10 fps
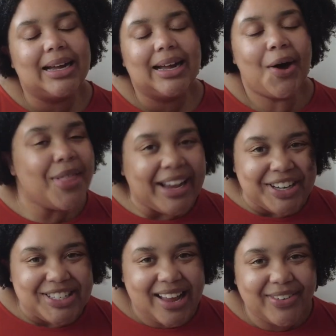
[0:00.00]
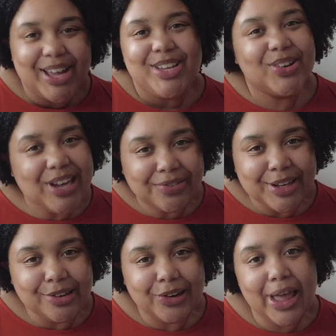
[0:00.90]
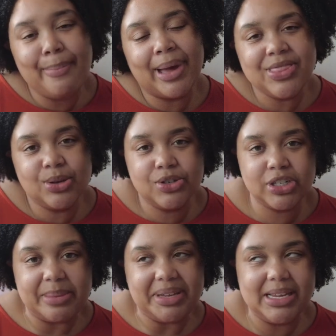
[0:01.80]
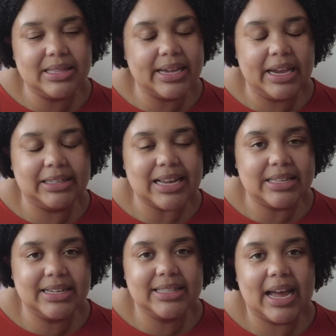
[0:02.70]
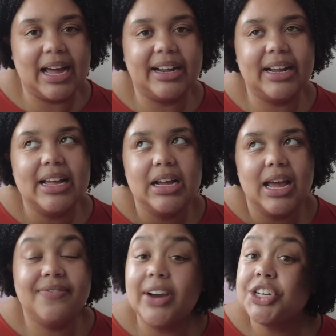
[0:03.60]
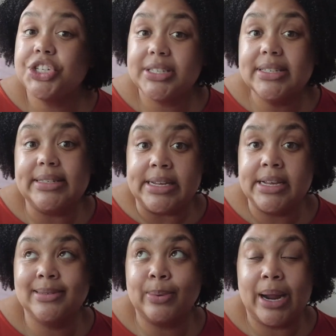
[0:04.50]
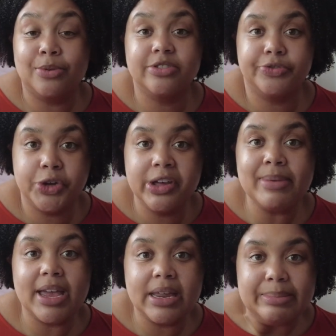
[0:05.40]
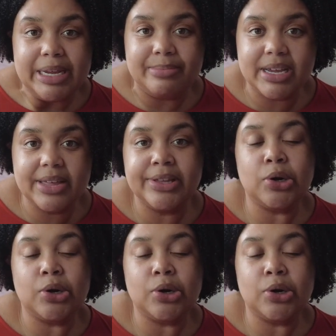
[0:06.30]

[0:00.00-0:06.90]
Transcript: all that good stuff. You'll definitely learn it, but those are some key things. I think that infectious disease, when I was reviewing my NBME, and then